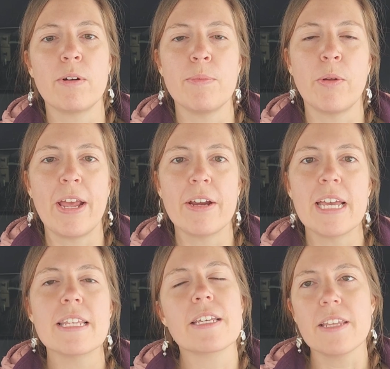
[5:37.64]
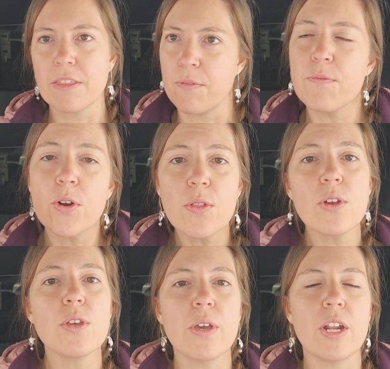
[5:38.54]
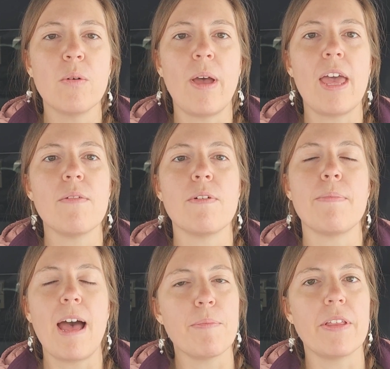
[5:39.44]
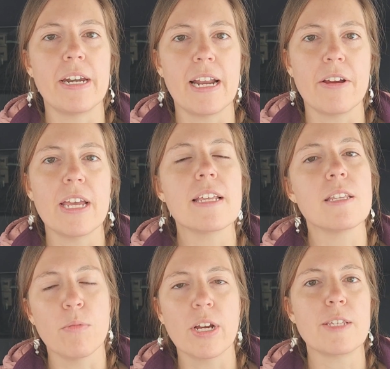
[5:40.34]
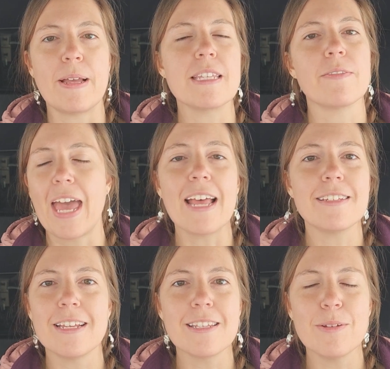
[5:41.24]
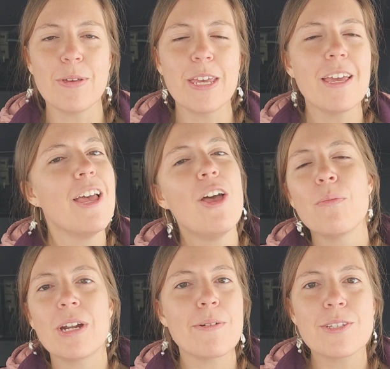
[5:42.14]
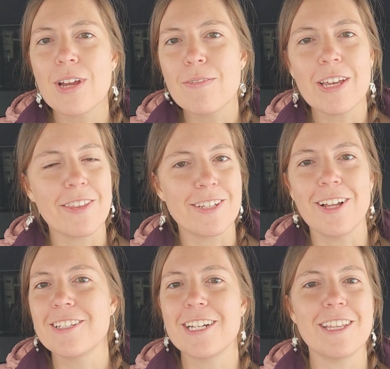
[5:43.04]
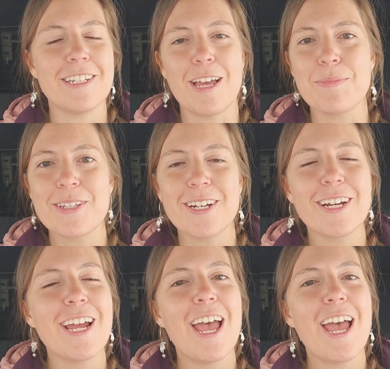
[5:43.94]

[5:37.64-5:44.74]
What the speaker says: remote areas, because like the further you get away from populated areas, the more expensive gas tends to be. When I was driving on the Dalton and the Dempster,